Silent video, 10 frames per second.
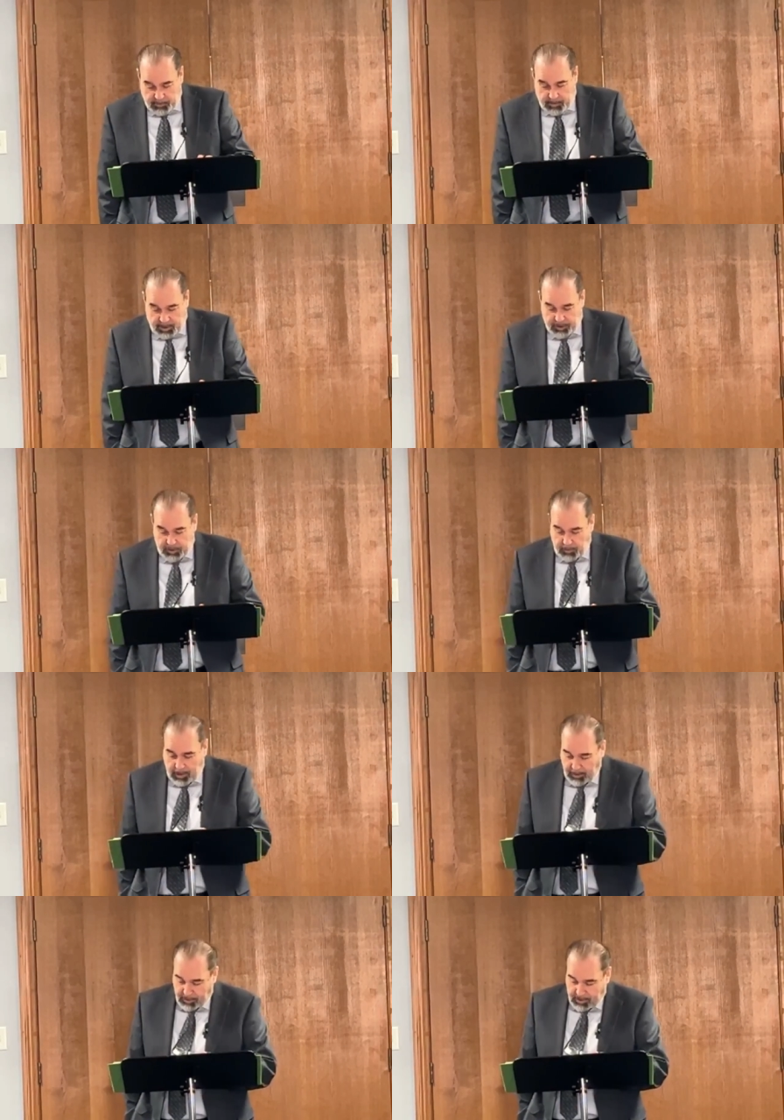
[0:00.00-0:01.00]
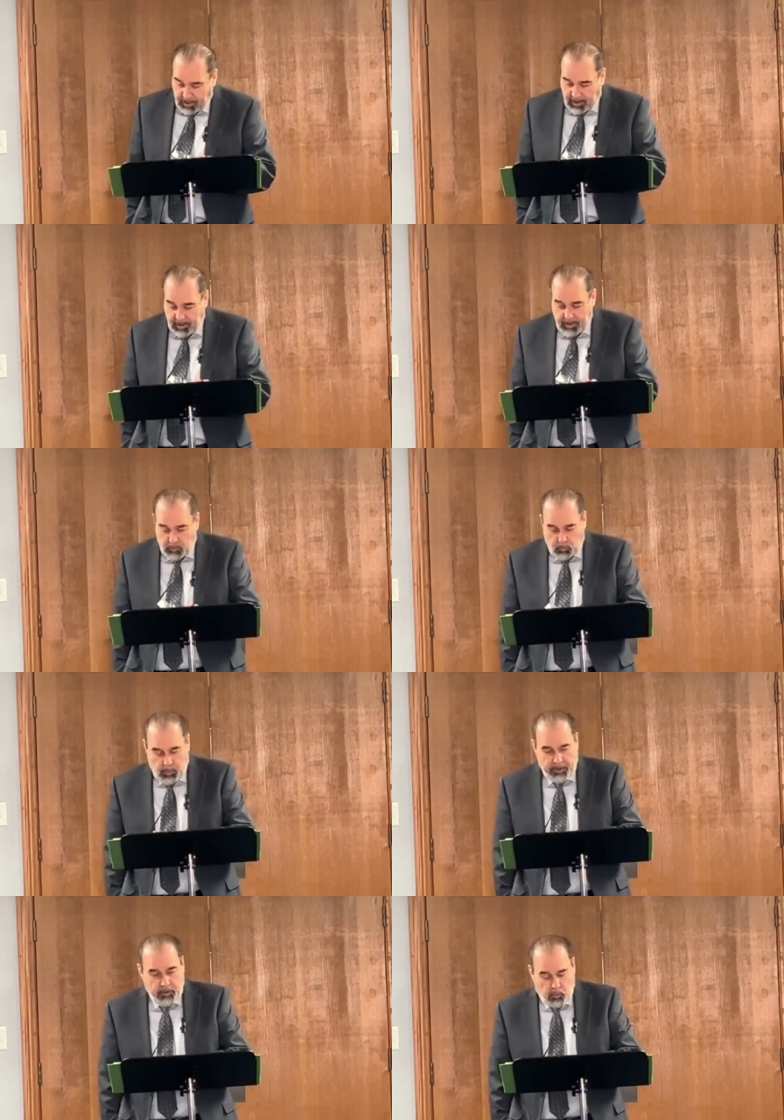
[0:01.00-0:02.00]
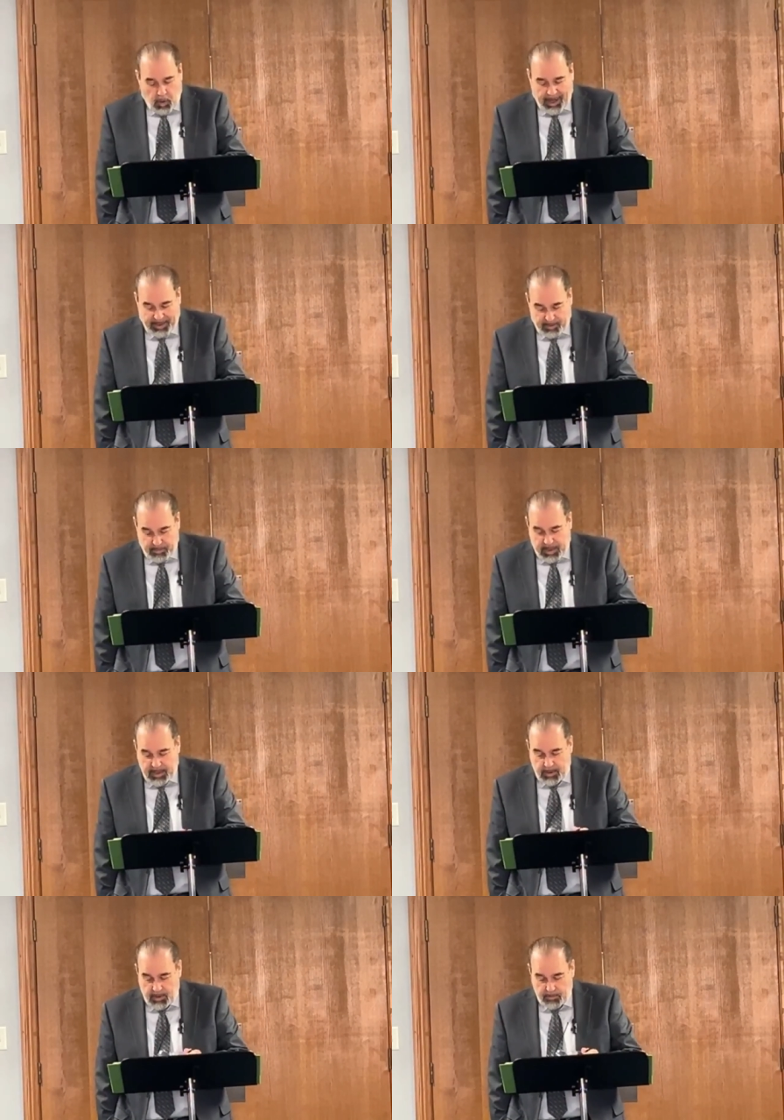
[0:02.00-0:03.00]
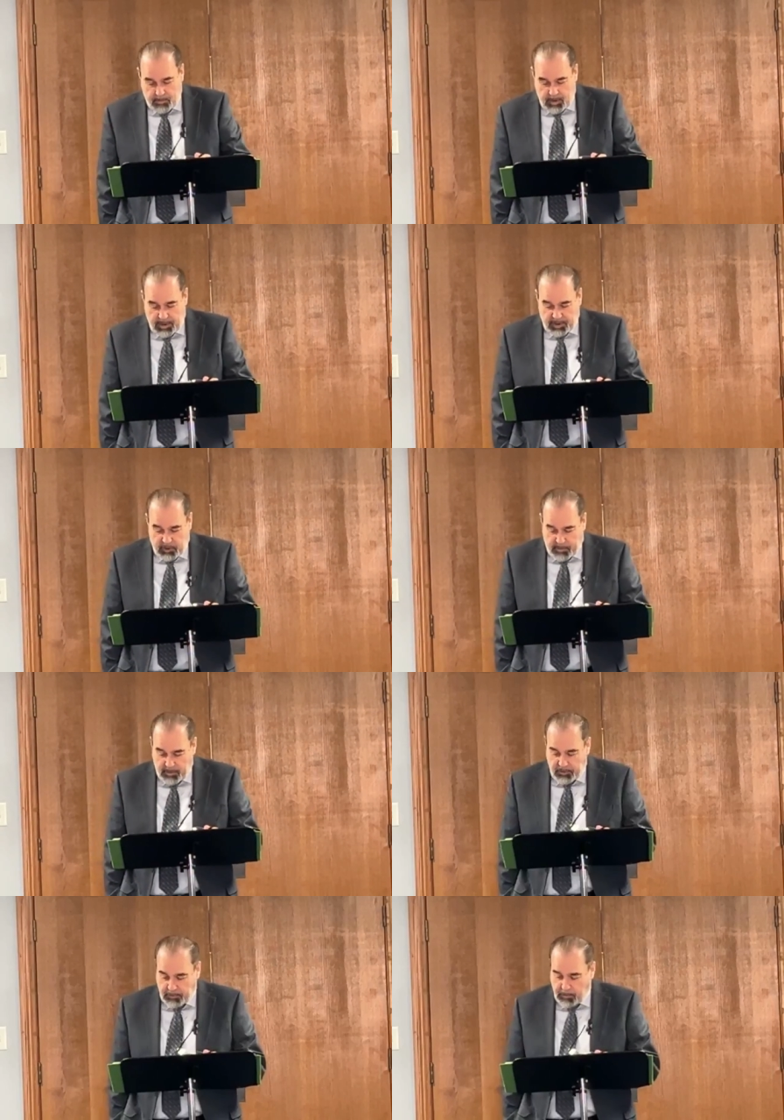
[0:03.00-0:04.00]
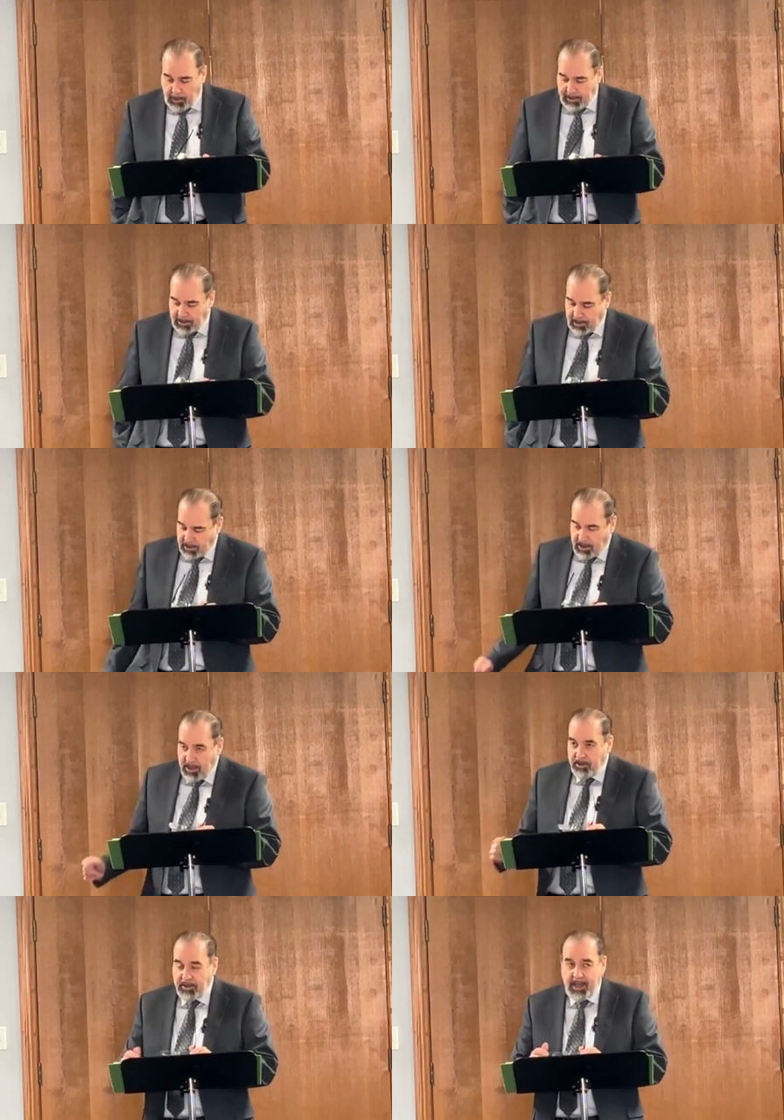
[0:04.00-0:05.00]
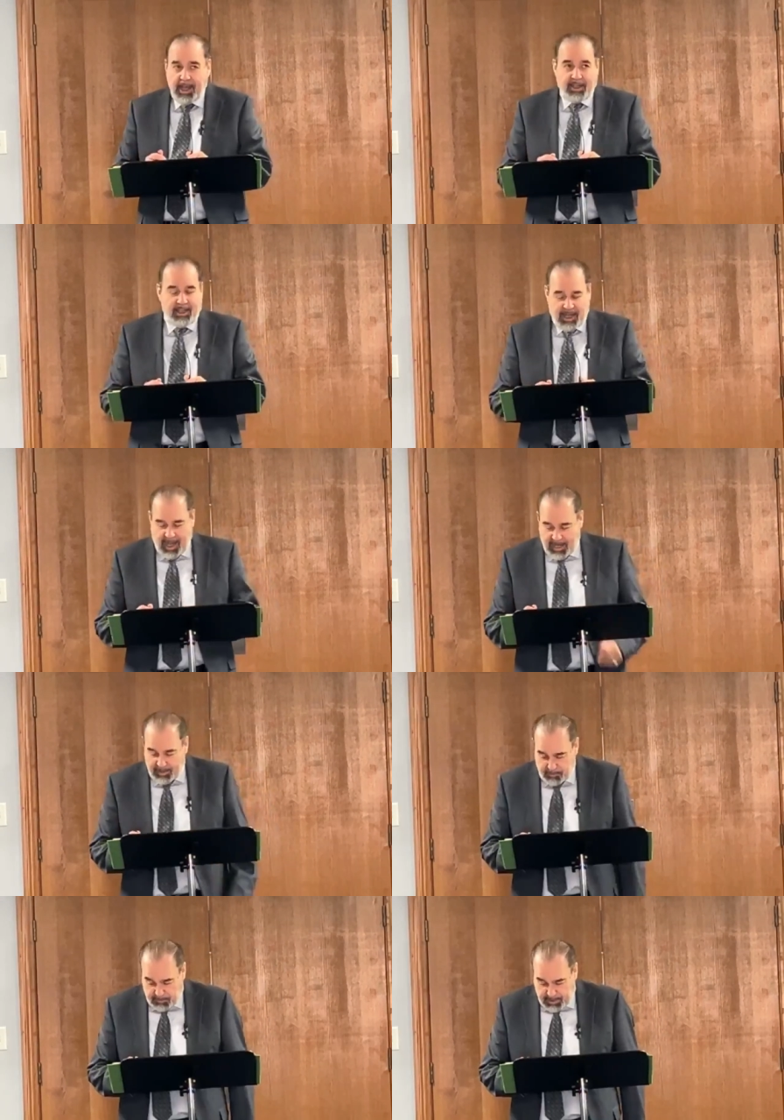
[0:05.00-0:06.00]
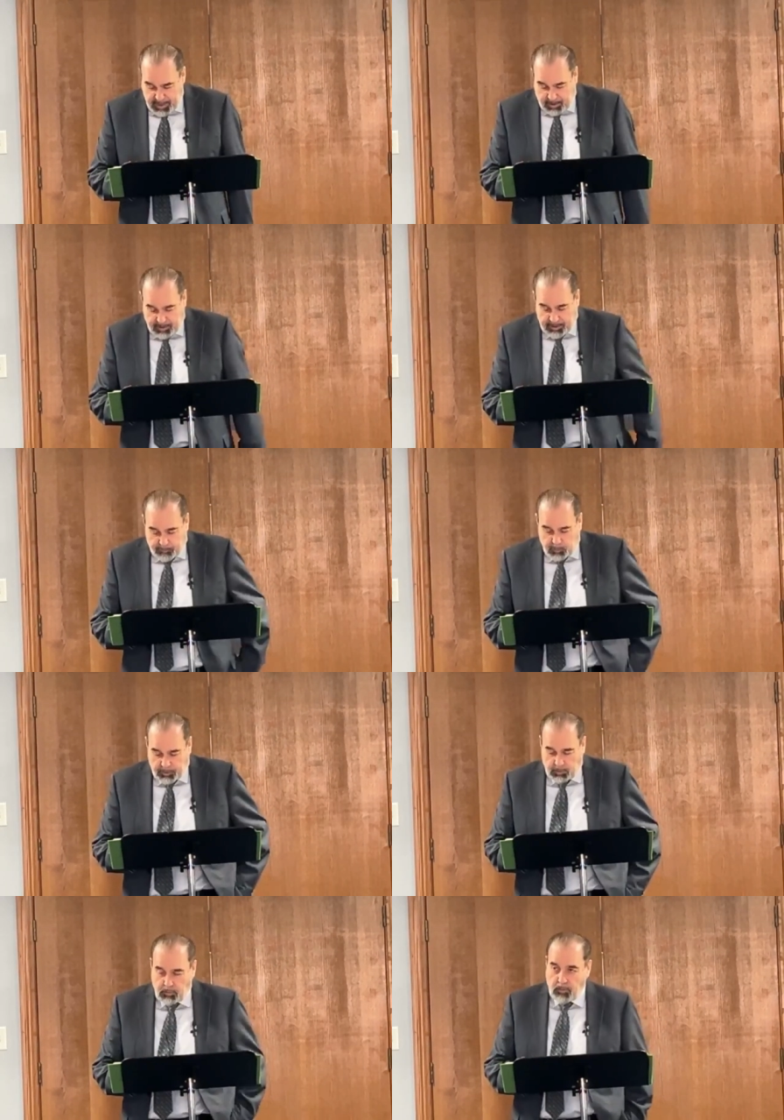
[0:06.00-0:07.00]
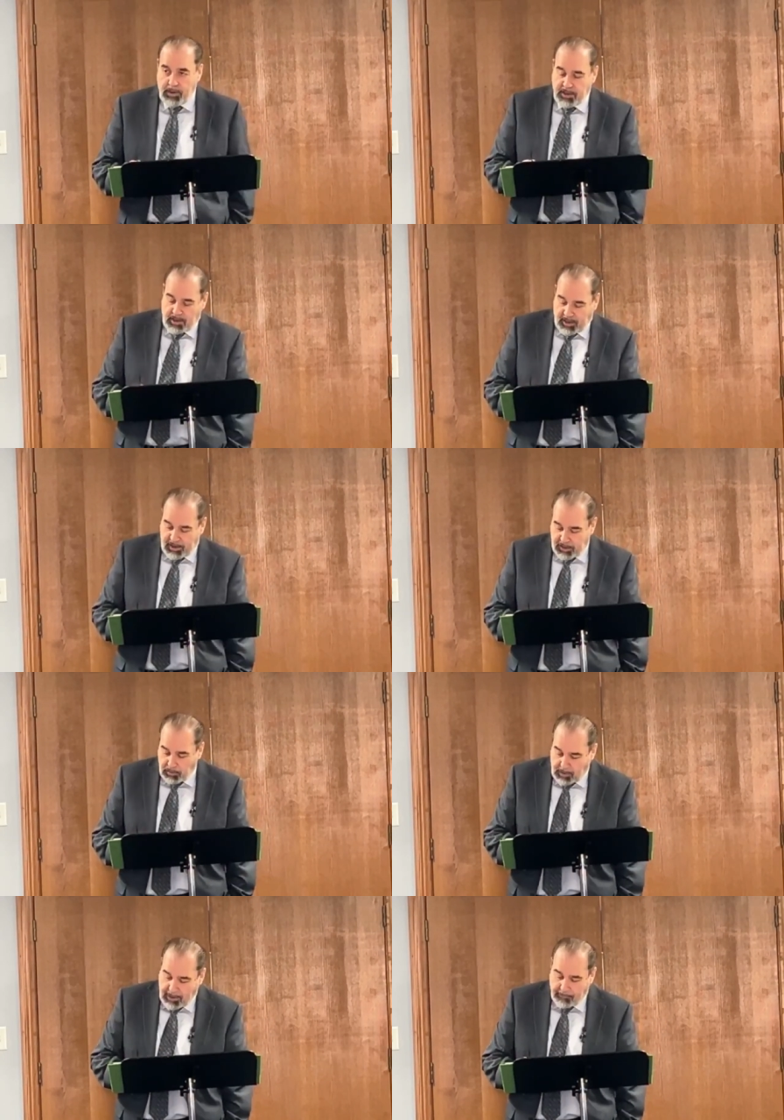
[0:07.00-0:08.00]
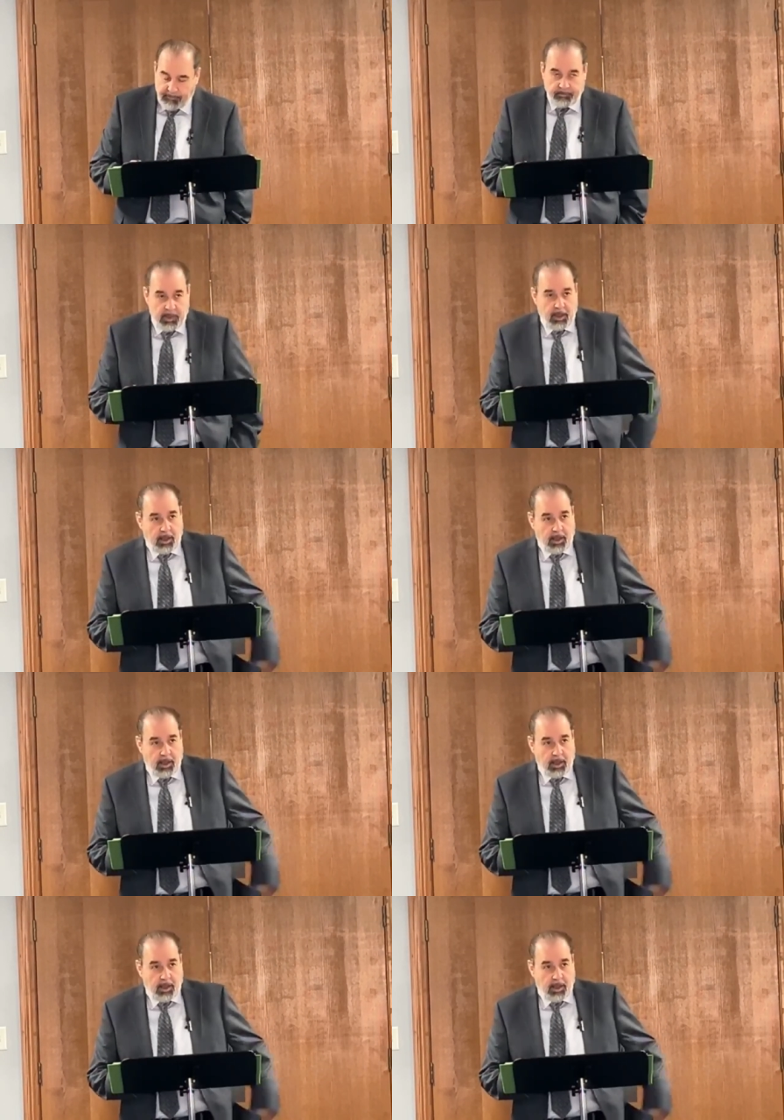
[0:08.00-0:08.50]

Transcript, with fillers: just because you aren't uh, where you want to be in the spiritual process, you can't deny the reality of what the Lord has done in your life